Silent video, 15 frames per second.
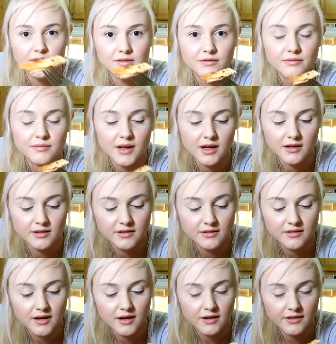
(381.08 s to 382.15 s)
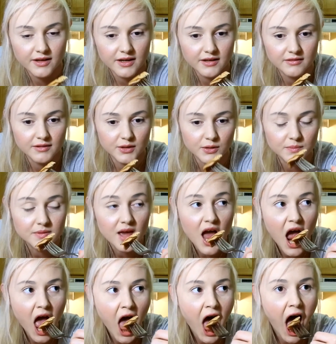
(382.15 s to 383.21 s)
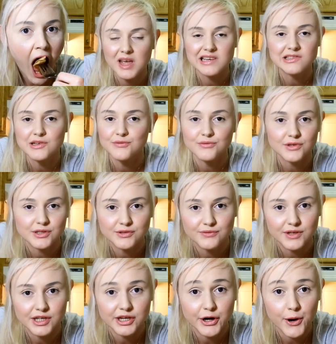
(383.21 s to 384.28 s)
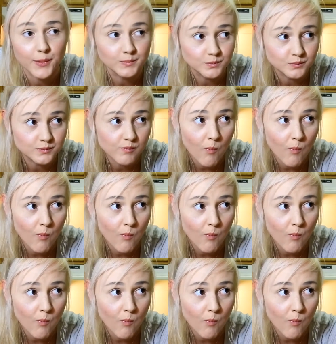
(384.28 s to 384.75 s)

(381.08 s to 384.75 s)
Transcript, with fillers: it on the on um, on the. Oops. That's it for this video.